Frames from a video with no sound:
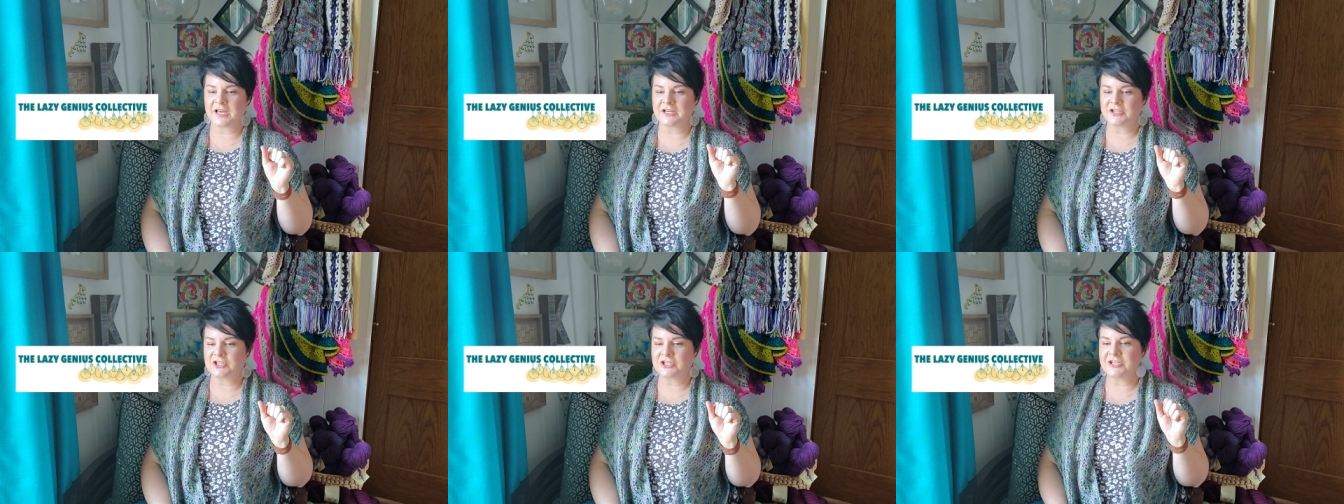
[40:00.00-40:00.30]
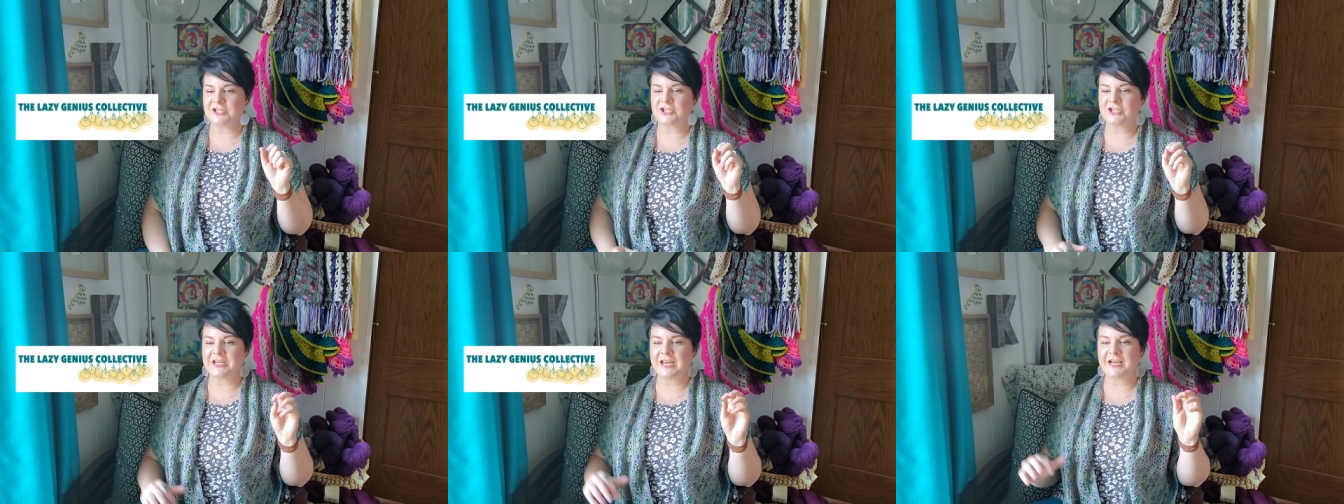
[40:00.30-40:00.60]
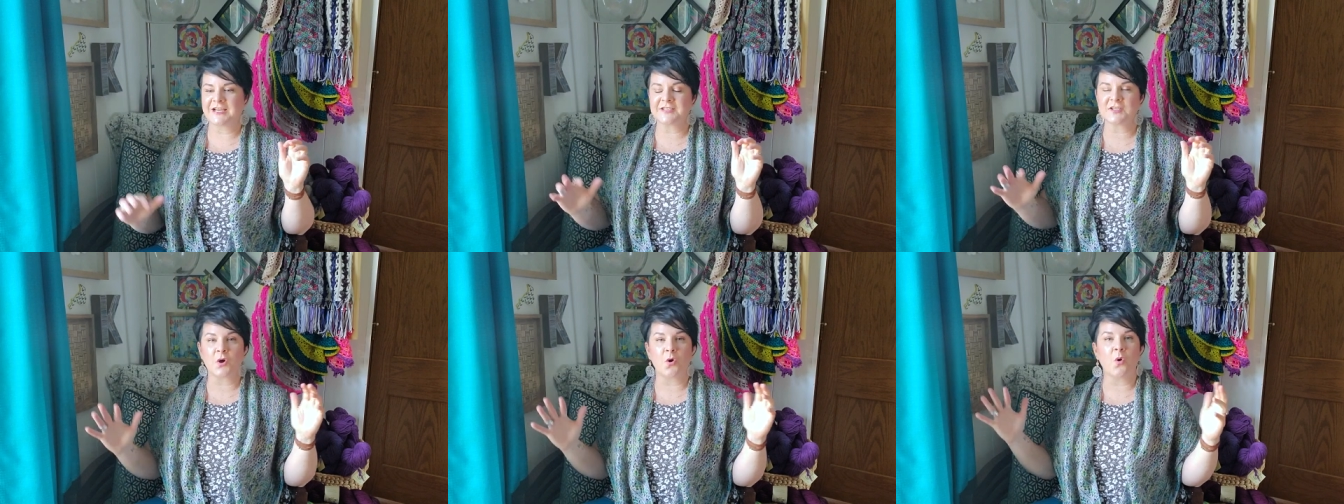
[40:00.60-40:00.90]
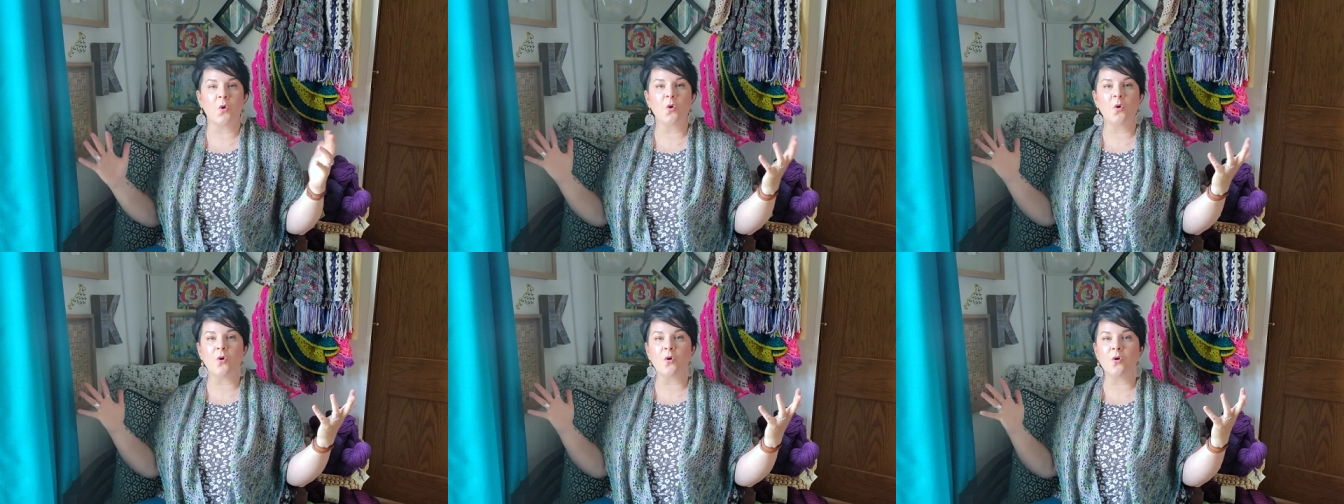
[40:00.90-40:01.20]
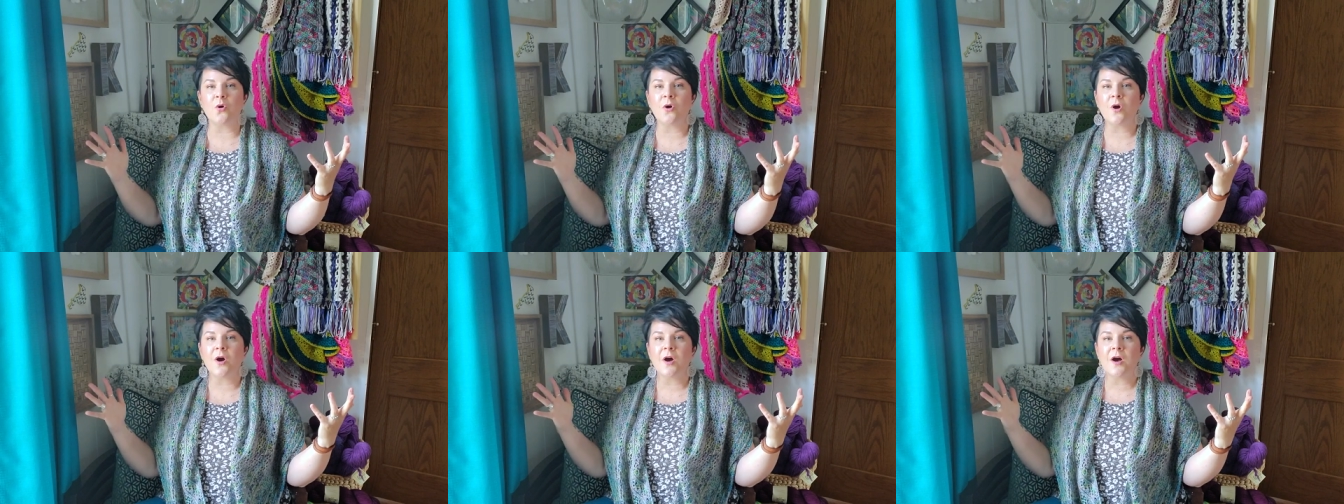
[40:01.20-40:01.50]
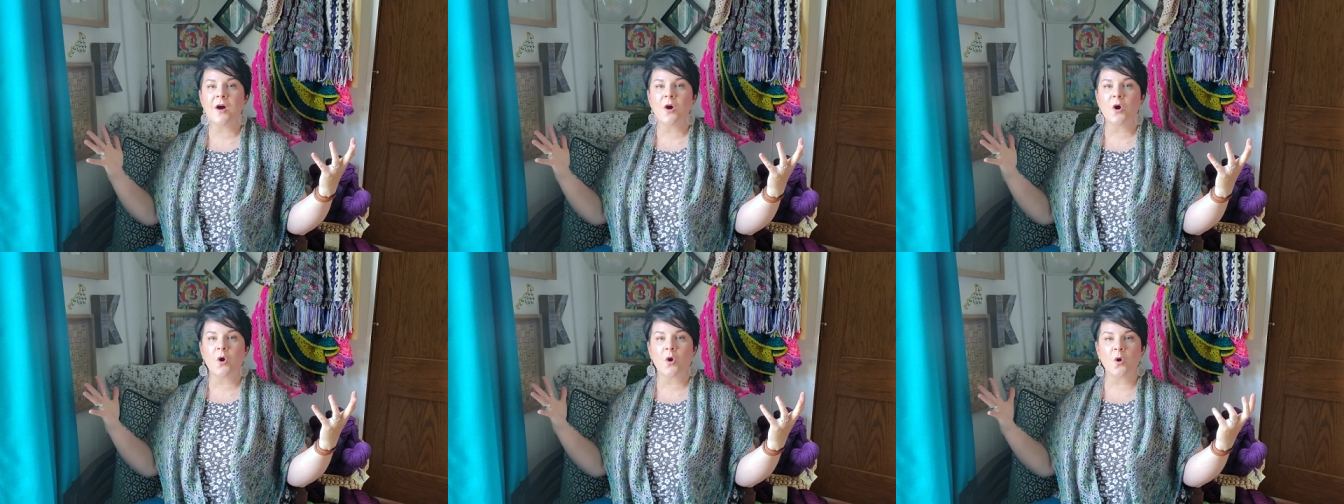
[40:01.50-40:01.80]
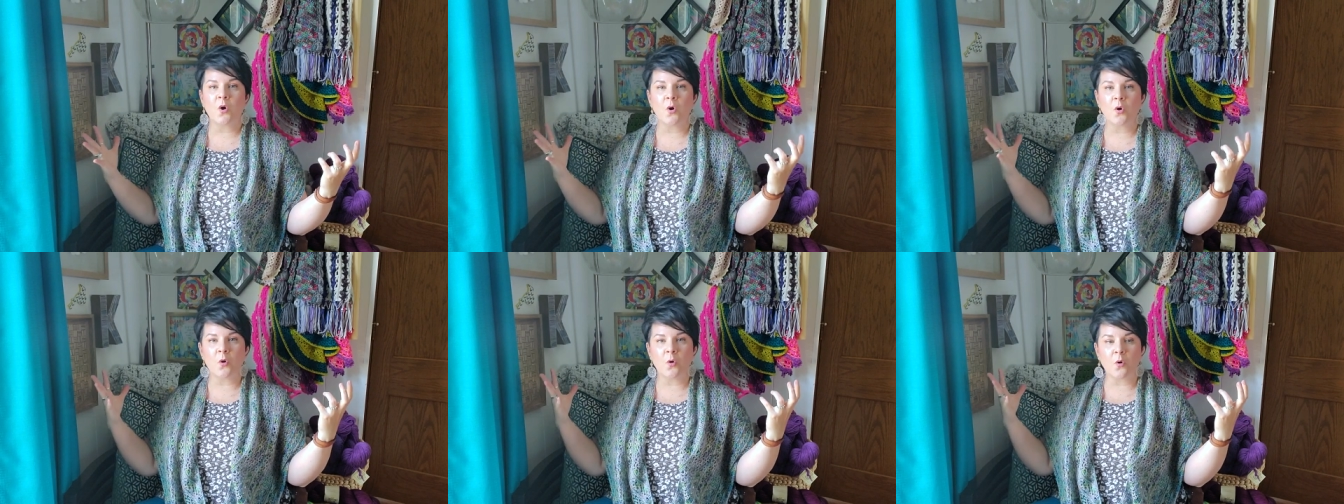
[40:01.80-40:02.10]
Adachi. She has a whole
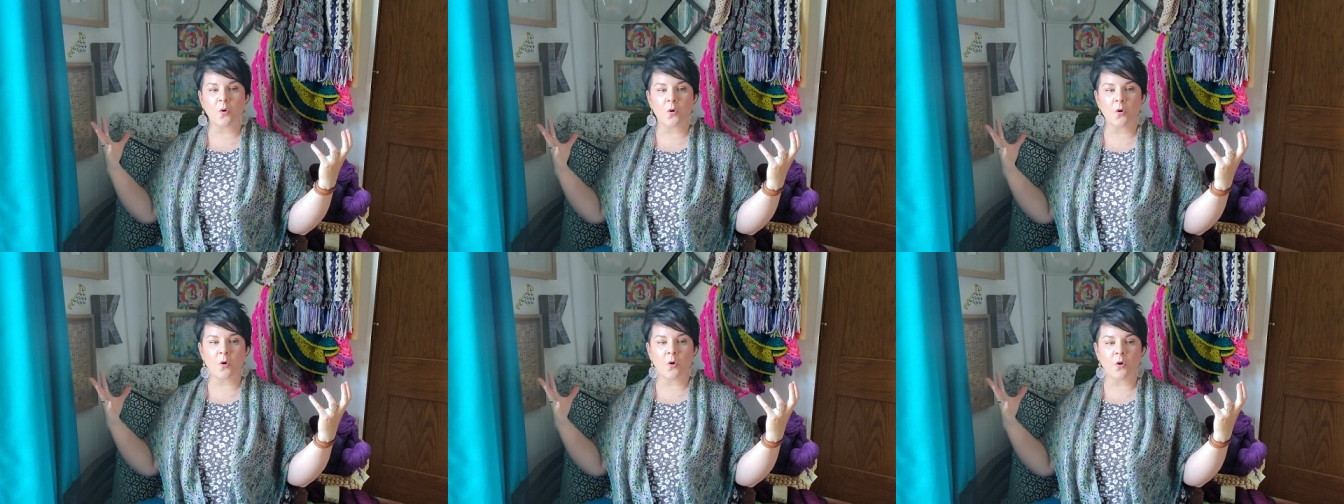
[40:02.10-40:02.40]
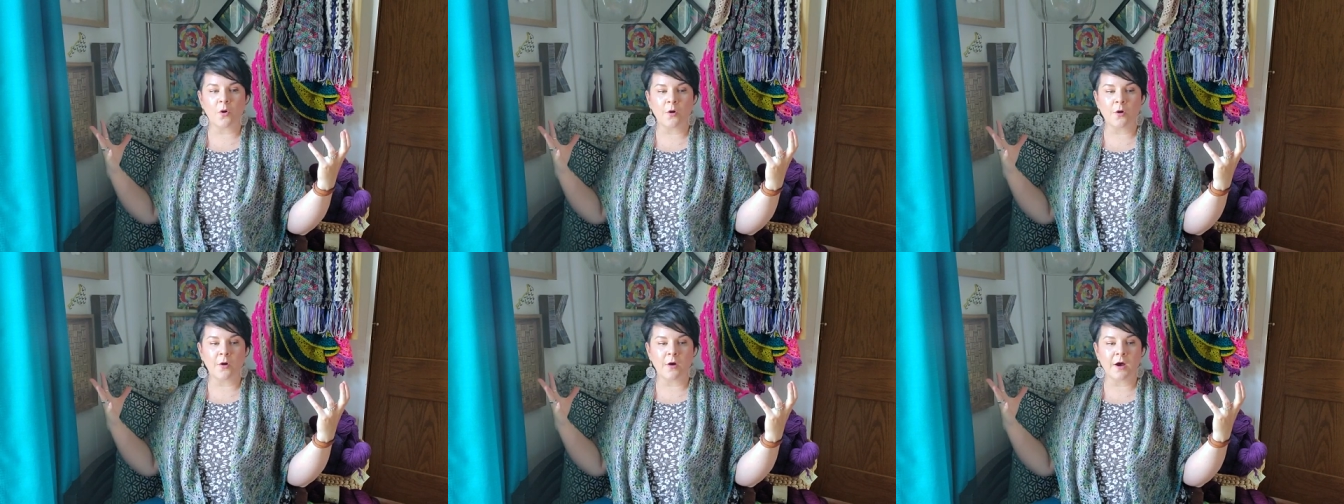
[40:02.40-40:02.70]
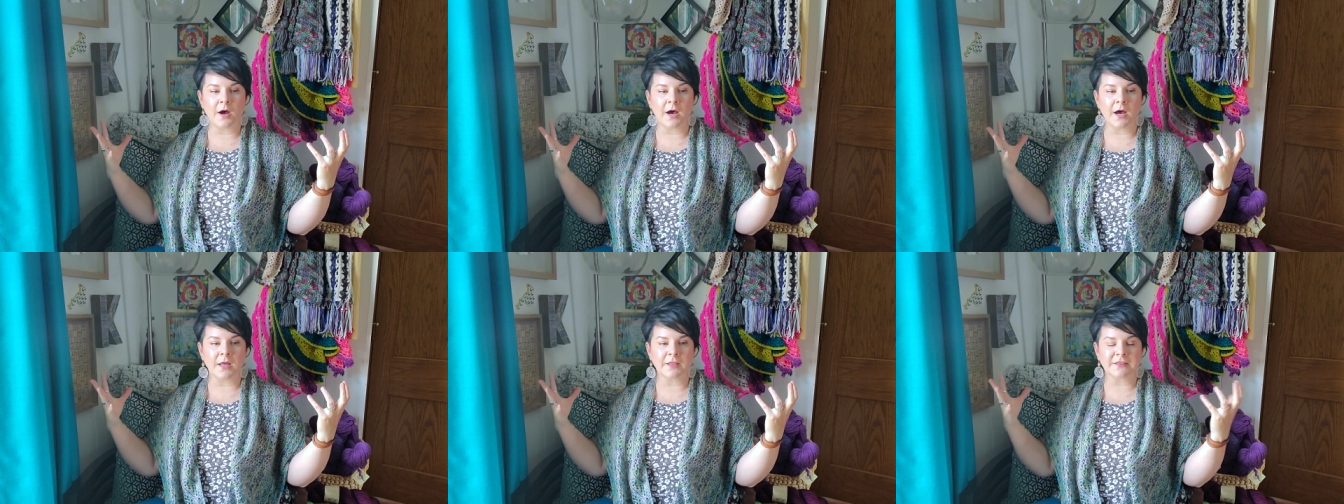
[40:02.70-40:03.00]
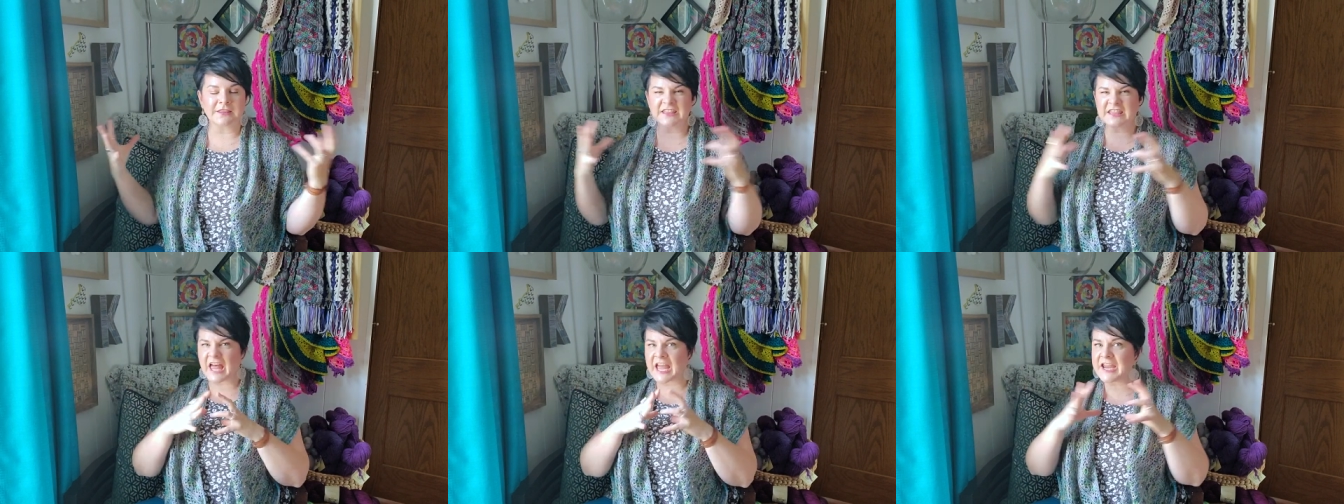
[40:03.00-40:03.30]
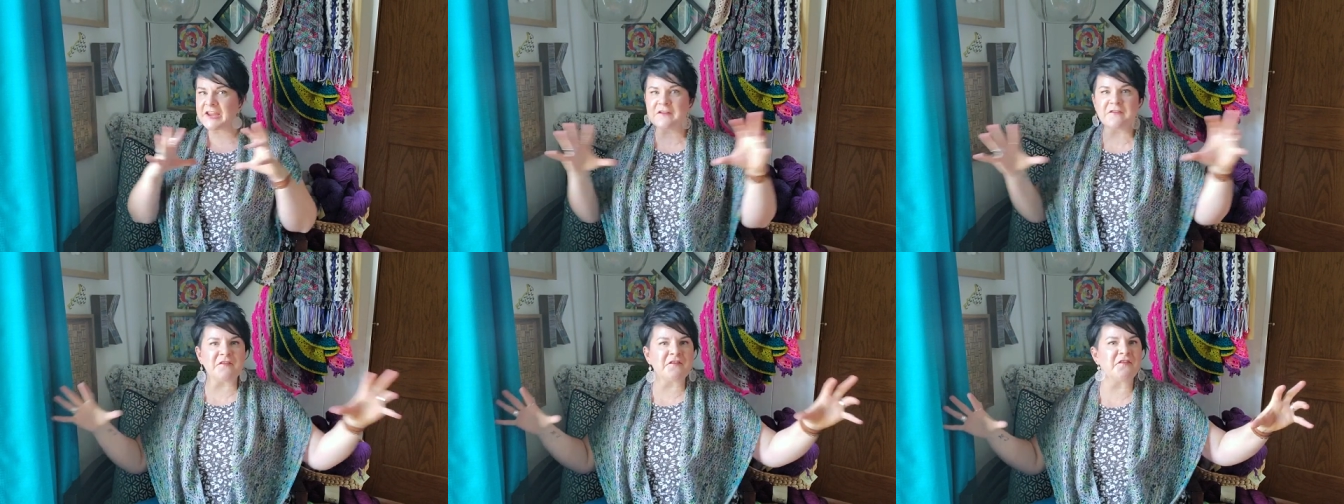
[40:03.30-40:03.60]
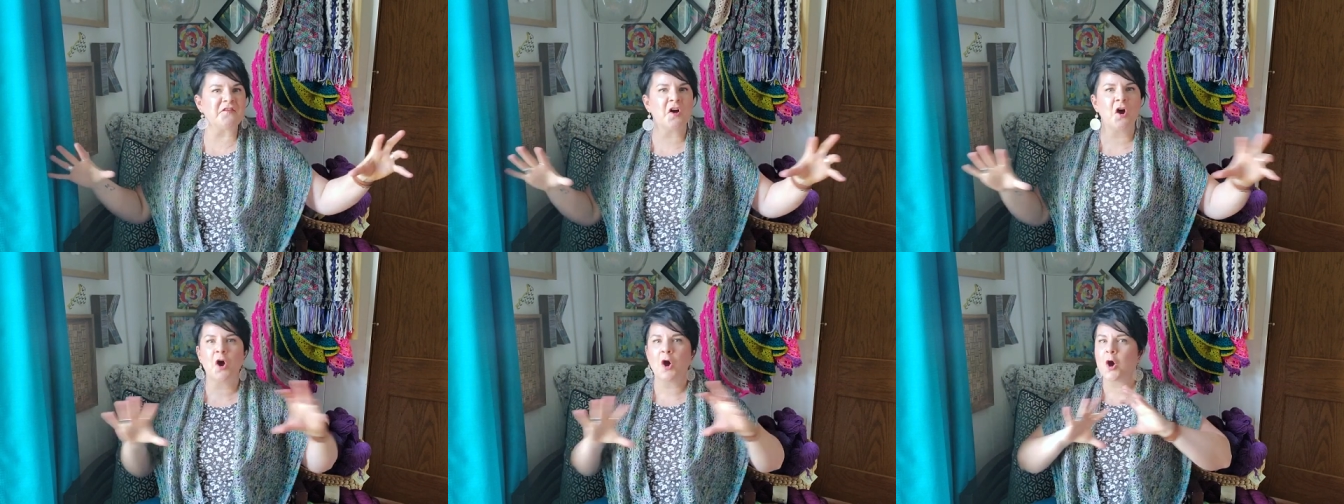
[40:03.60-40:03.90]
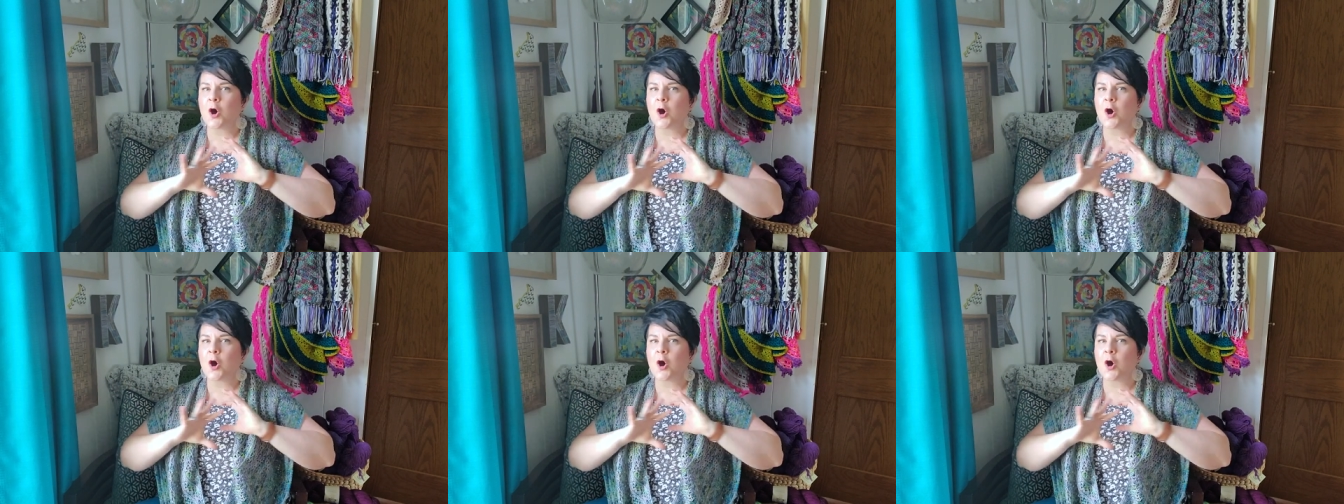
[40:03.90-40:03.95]
oh, uh, life